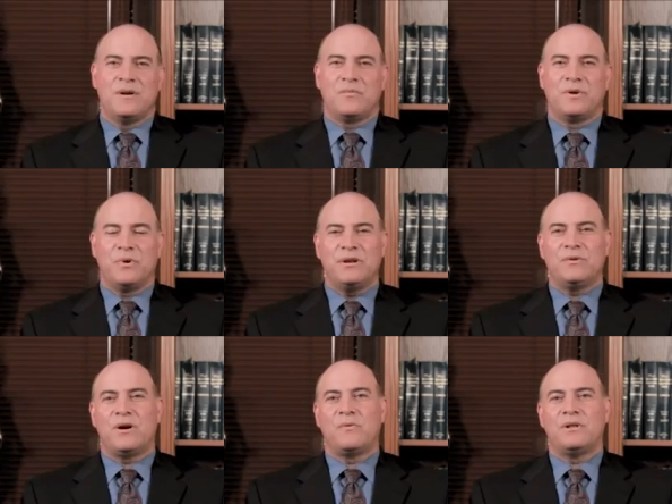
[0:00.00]
When we do
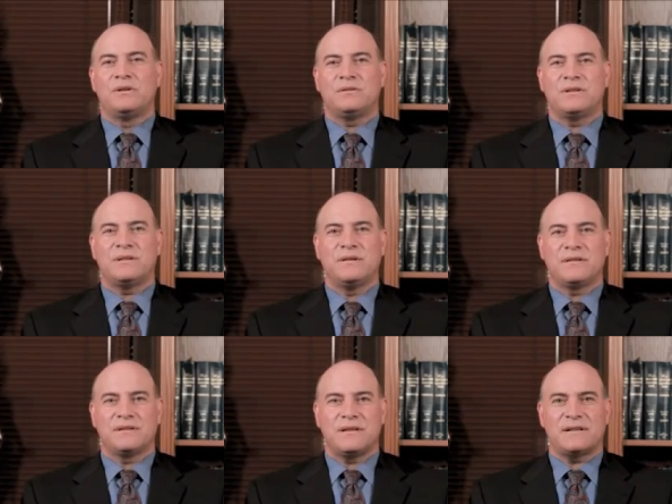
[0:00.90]
our will and trust here at
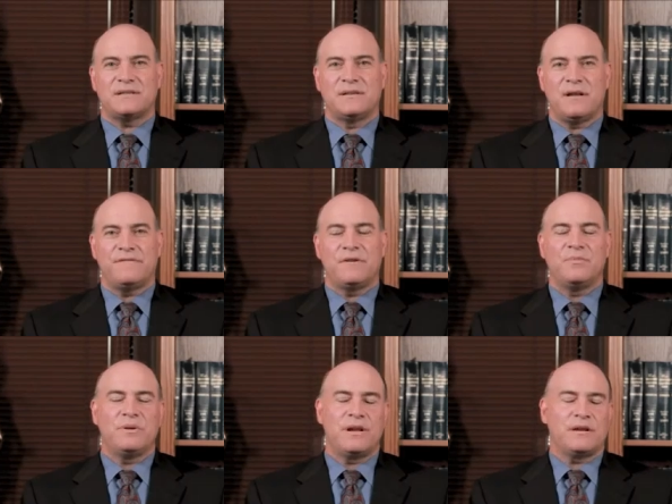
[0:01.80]
the Sexton Law Firm,
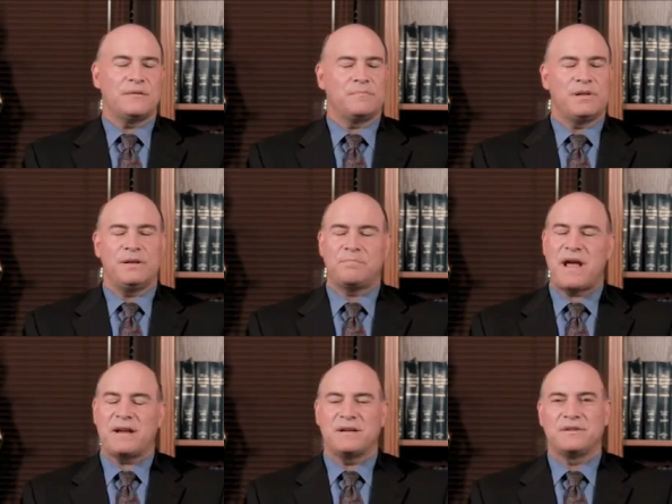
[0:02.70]
you get a complete
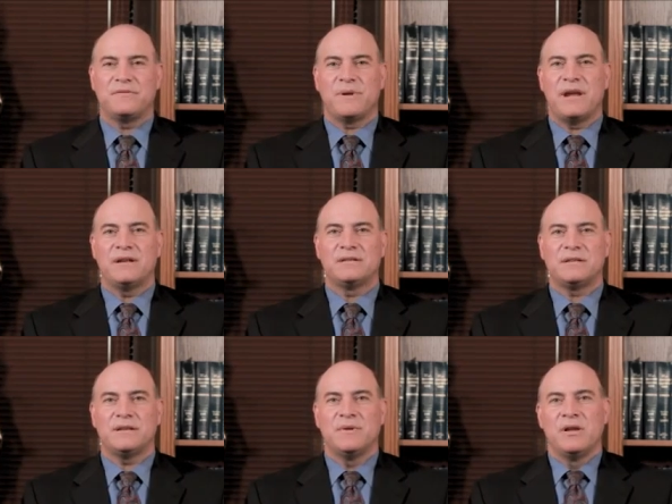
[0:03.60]
package from A to
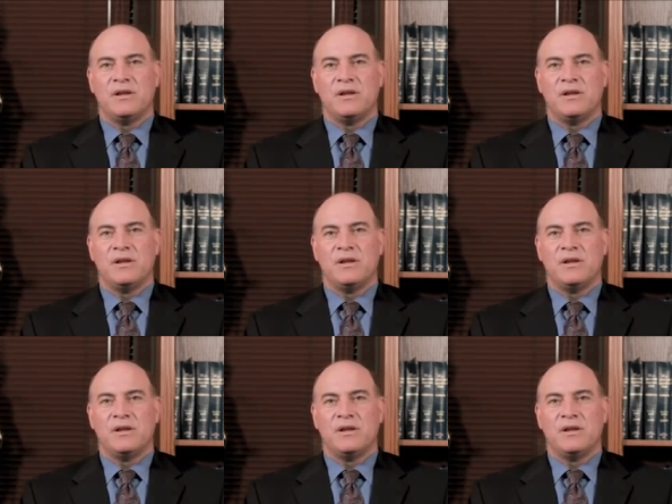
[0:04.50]
Z.